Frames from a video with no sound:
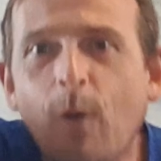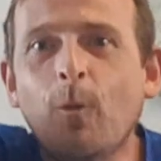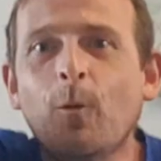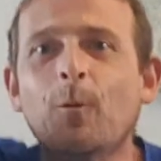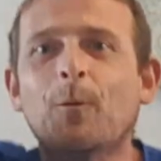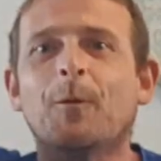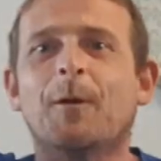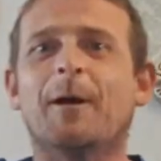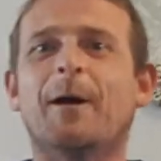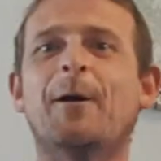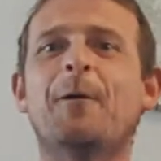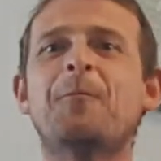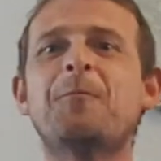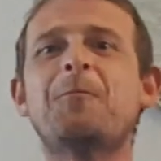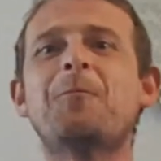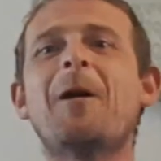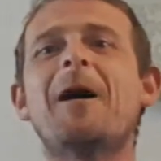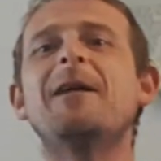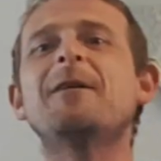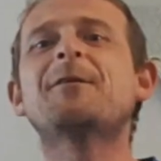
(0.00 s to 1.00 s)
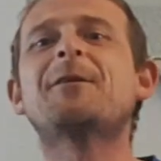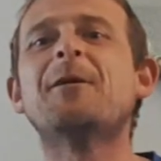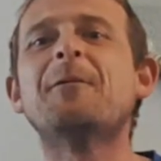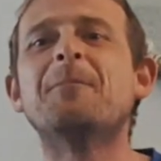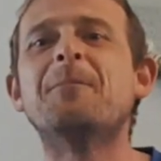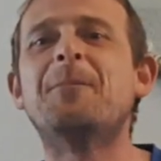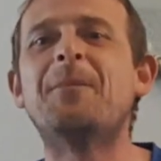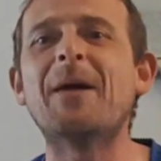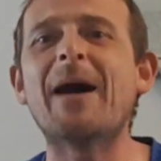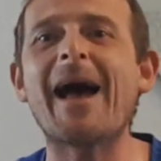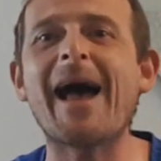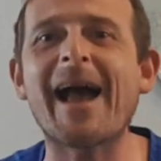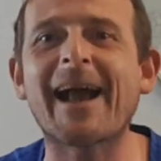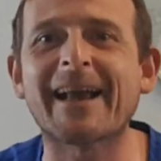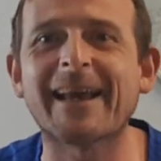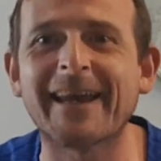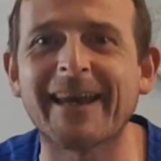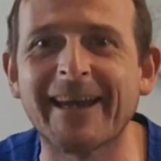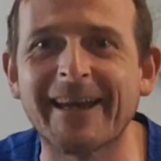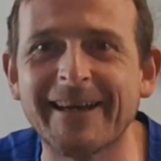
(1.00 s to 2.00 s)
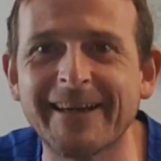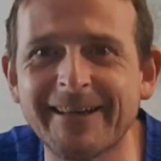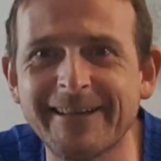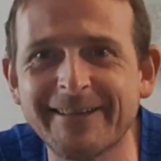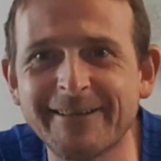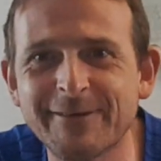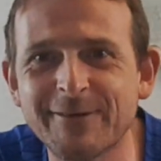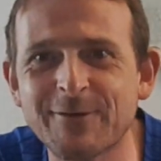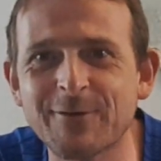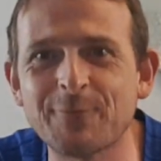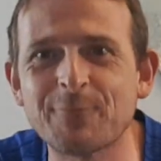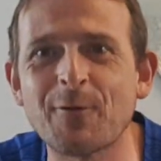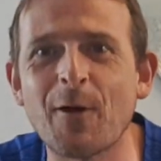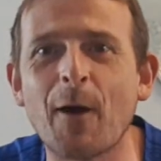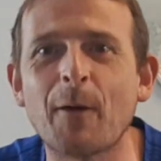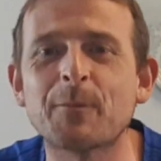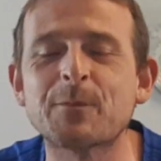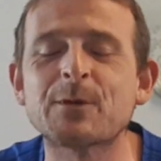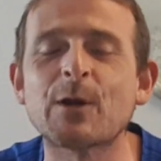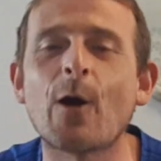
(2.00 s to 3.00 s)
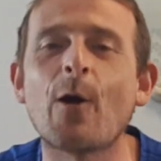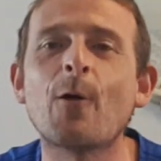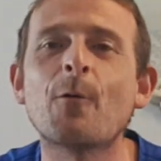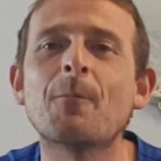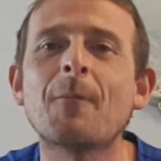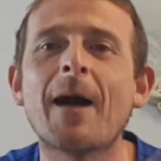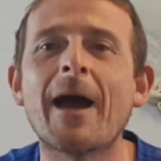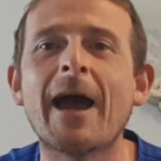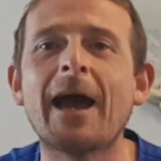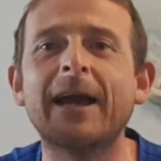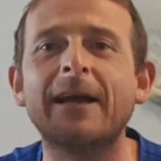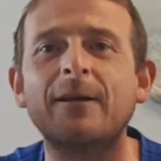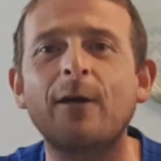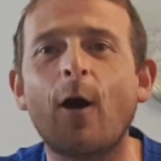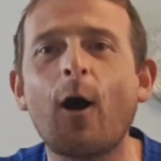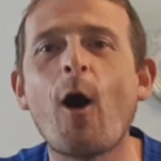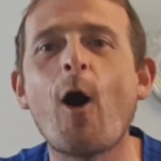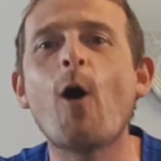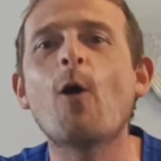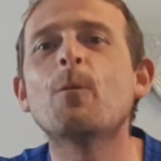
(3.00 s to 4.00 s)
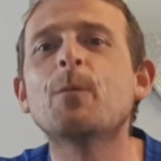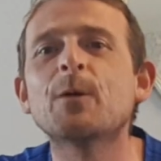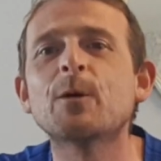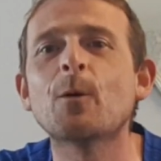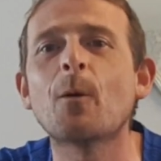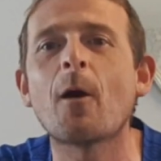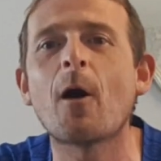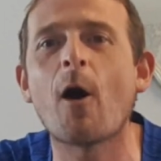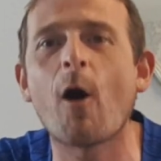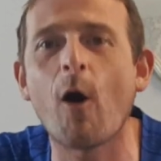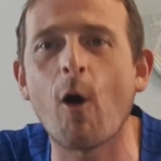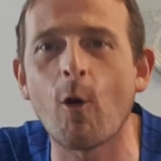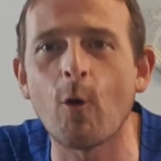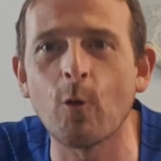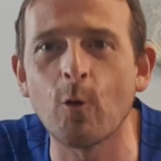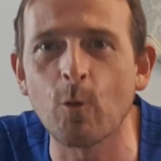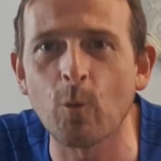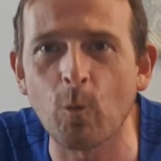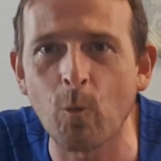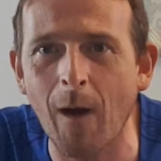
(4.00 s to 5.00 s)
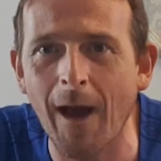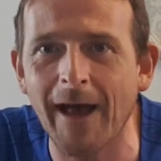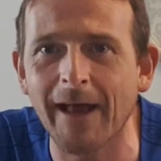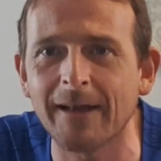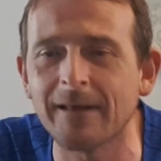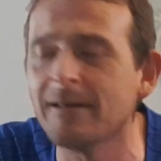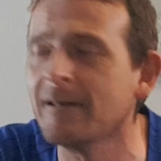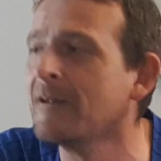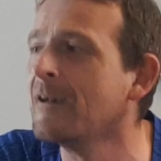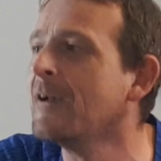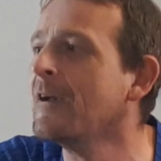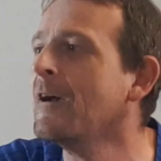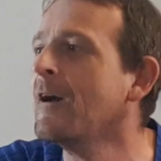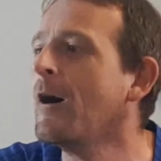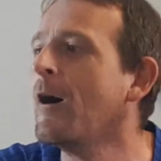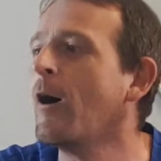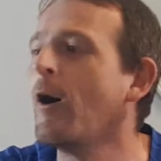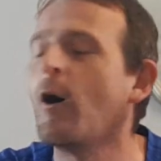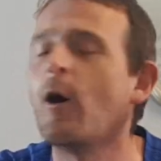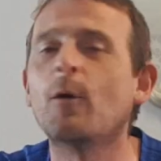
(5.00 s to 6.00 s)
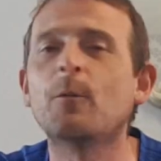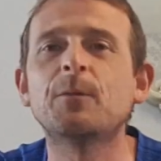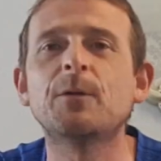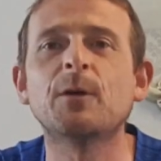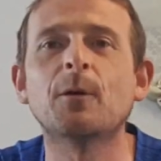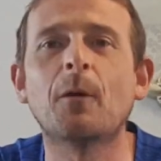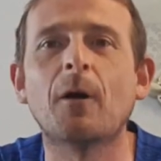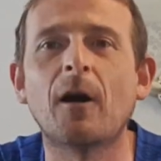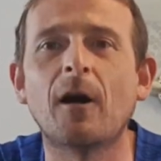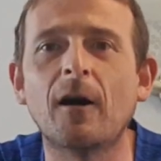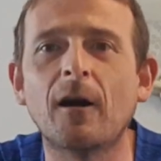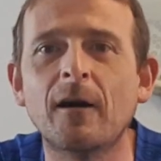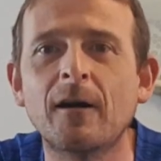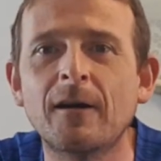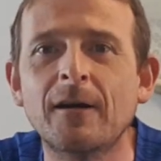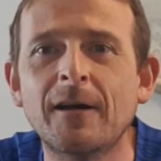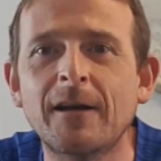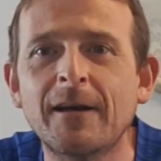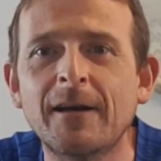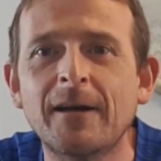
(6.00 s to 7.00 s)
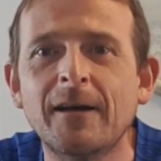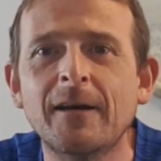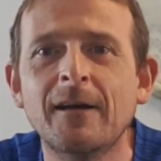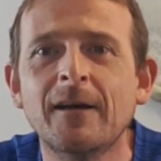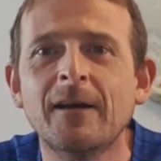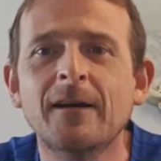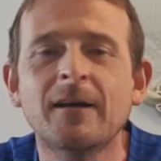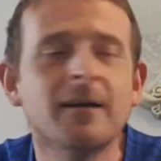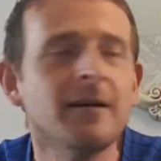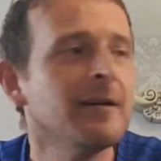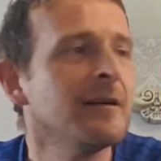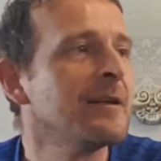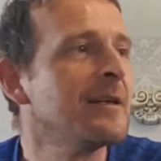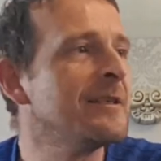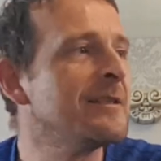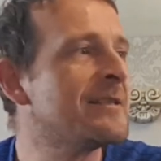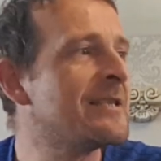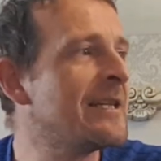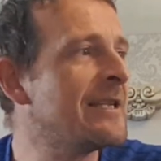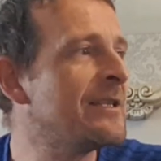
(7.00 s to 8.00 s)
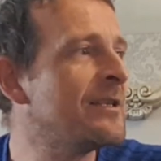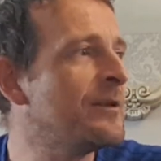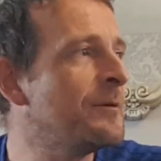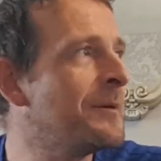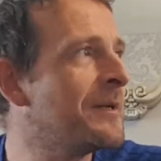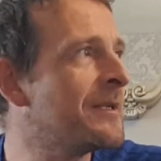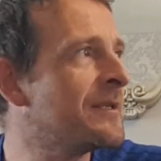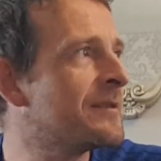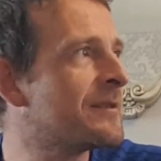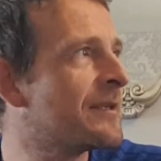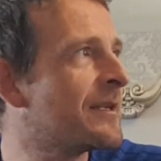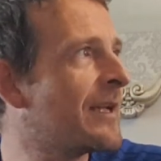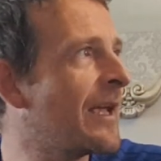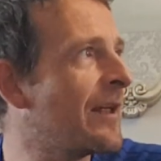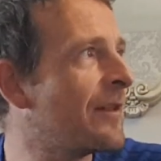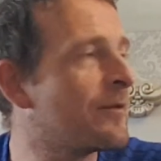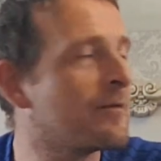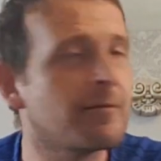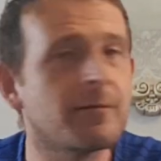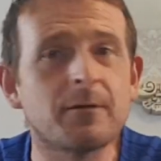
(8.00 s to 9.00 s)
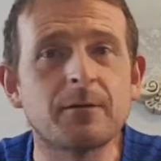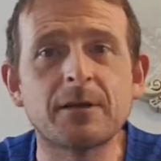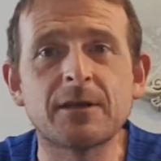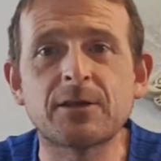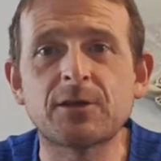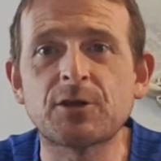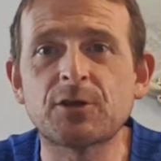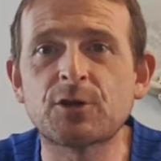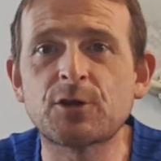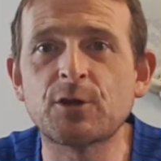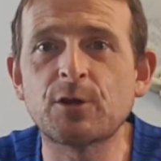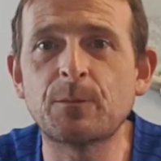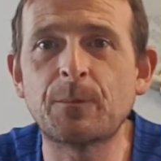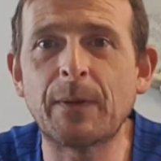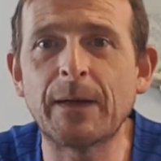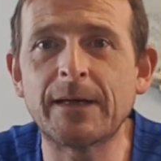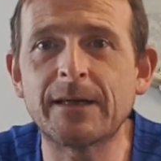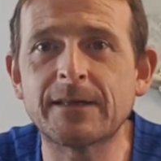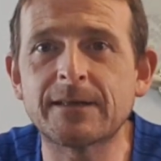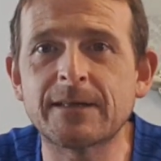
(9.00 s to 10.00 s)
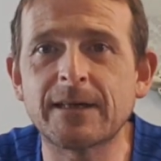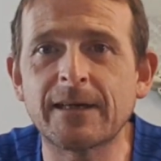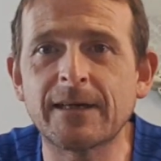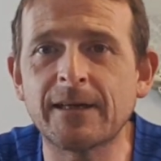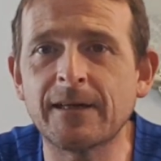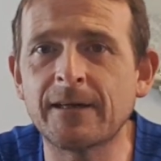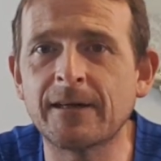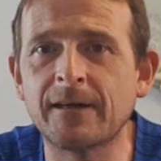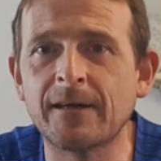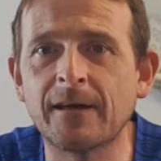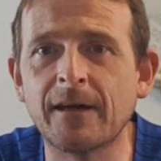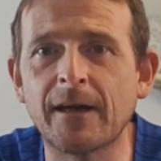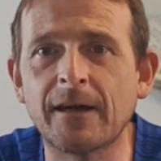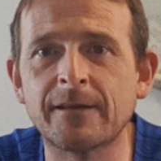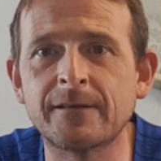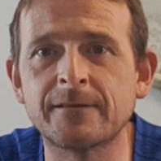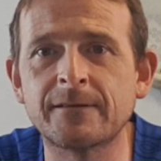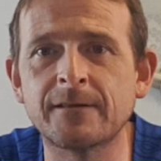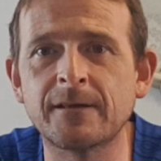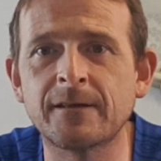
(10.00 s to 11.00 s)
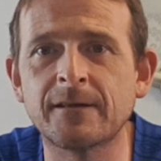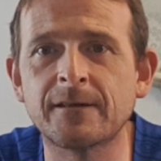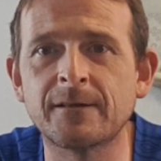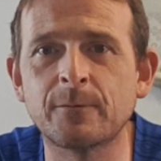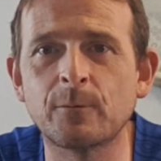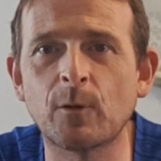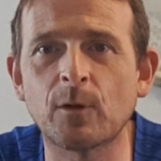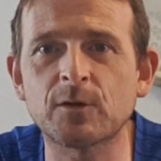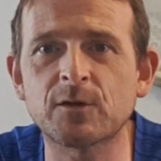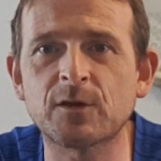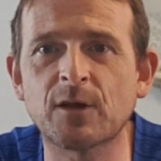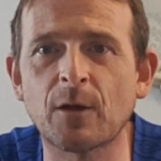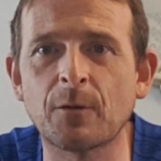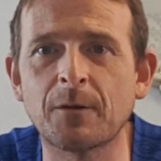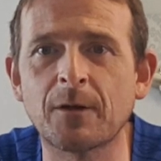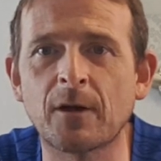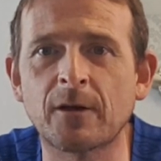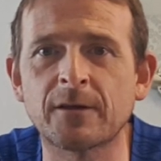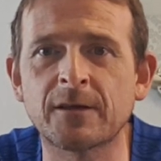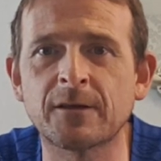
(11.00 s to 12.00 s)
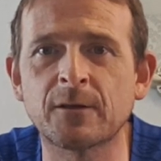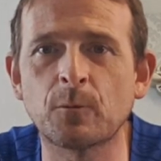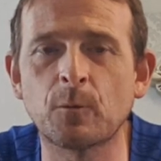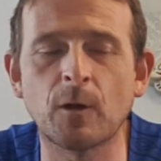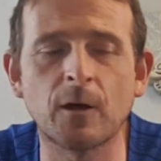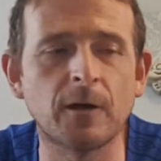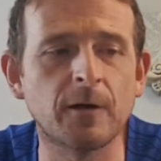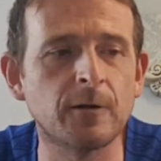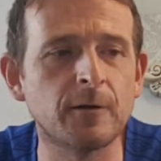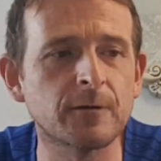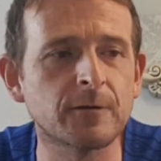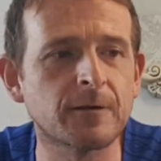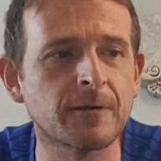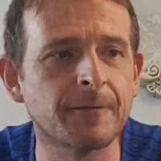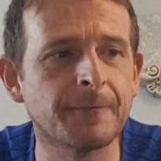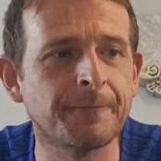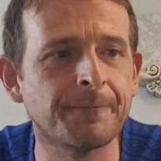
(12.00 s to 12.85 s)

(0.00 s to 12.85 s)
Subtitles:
Oh, welcome back to Rob's Homemade. Hope you are all well. Hope you are continuing to get through this stupidity and what's going on in the world.